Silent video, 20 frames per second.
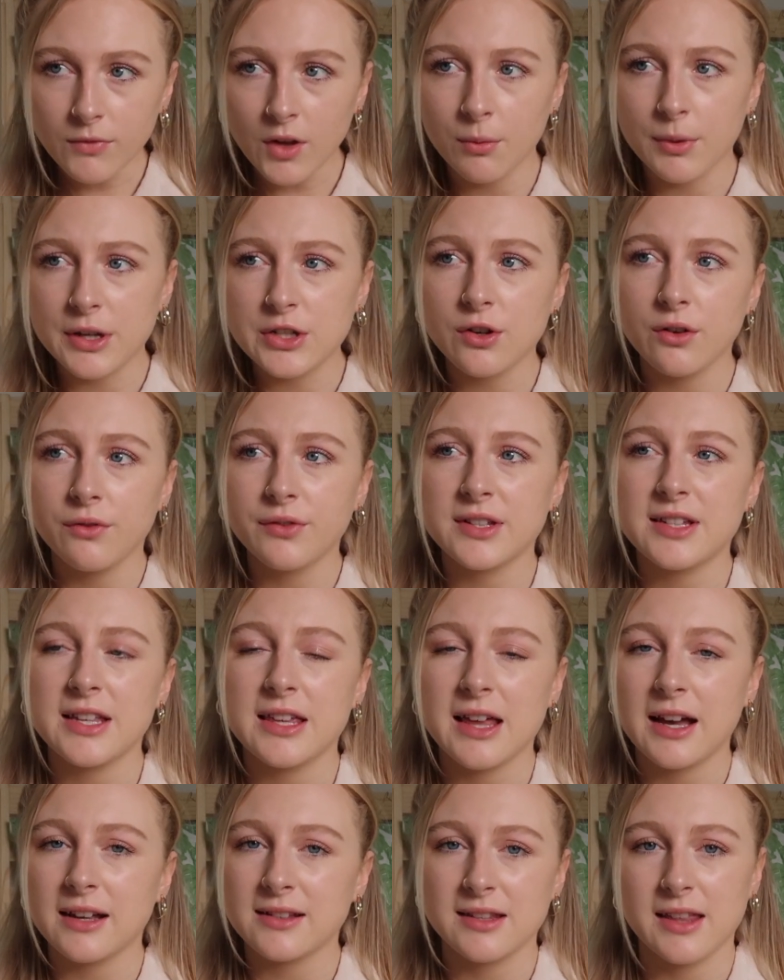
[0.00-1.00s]
which
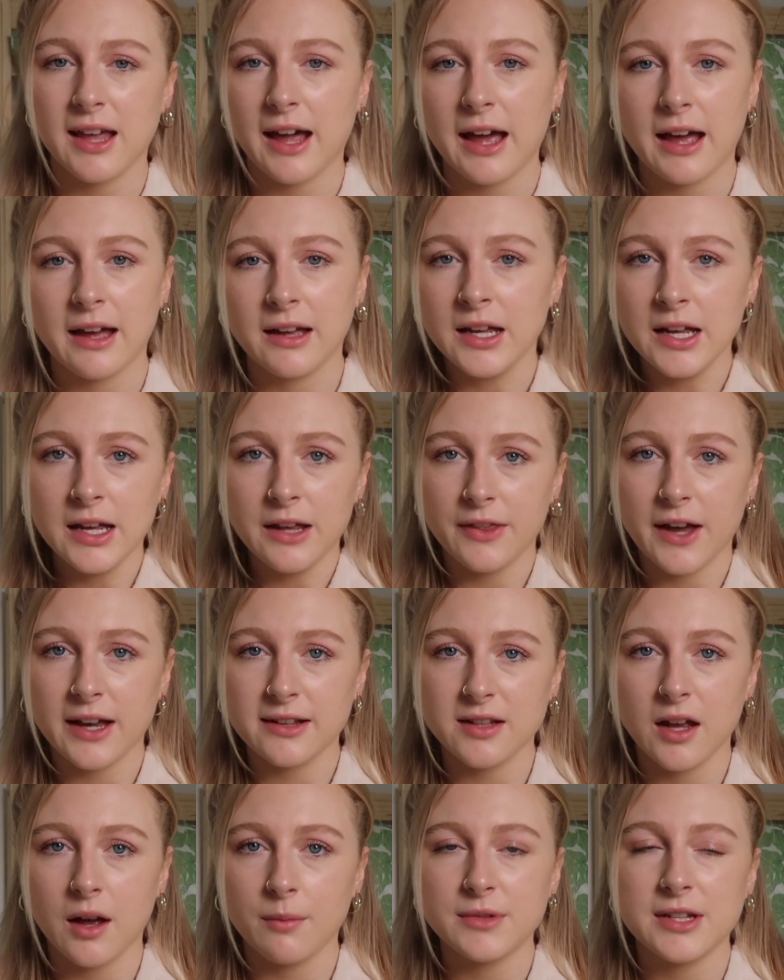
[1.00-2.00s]
obviously that's
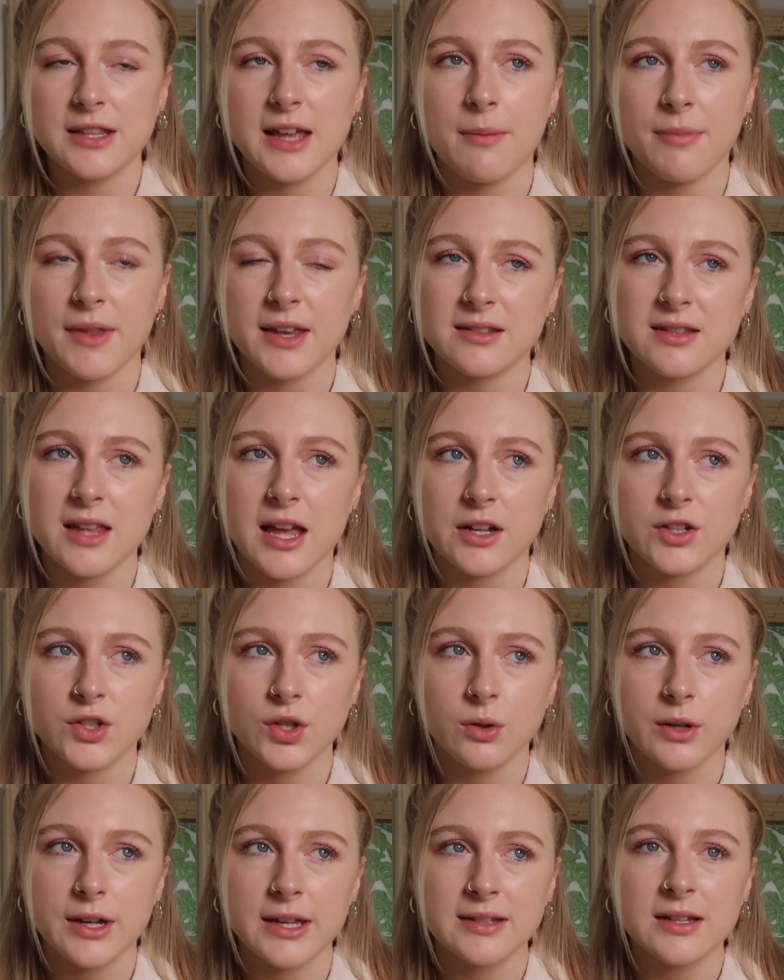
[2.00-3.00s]
up to them, that's their
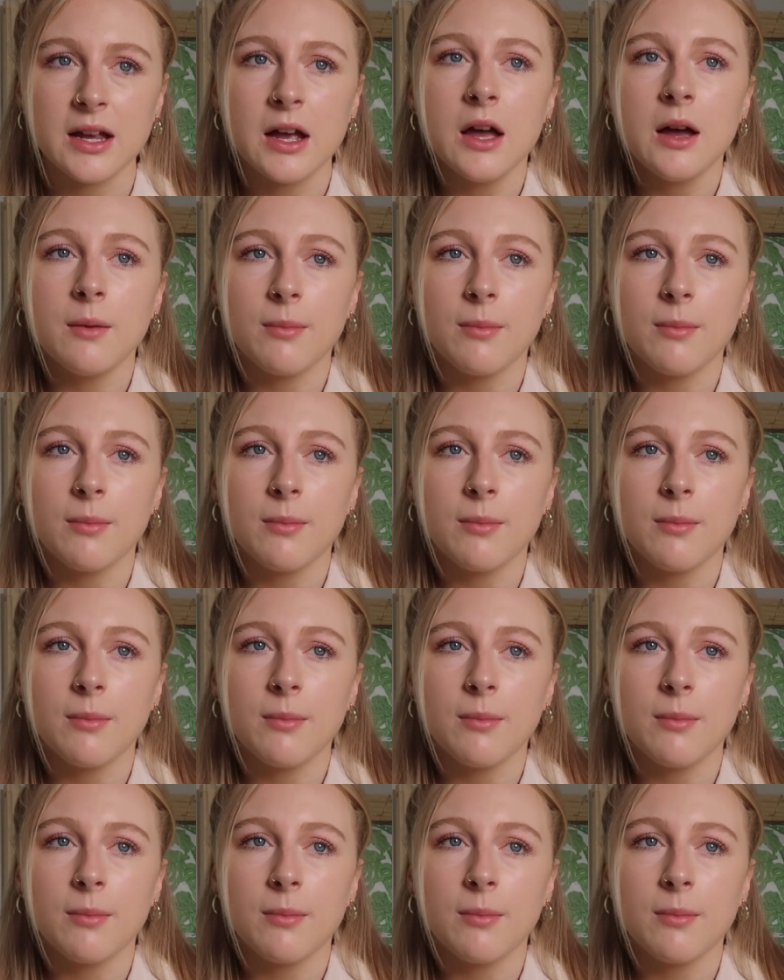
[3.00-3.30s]
choice.